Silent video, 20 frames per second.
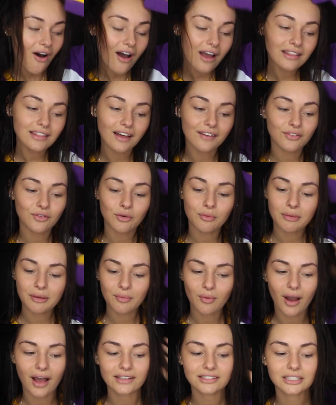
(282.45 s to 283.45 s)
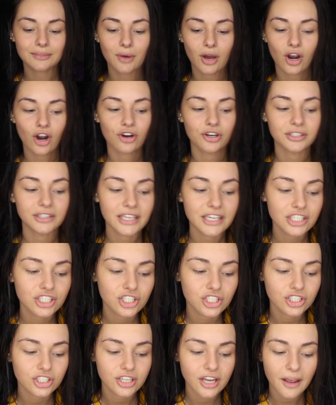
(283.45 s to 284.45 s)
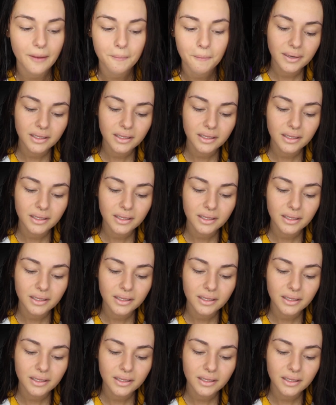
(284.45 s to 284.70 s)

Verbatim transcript: I love it when people ask about our relationship.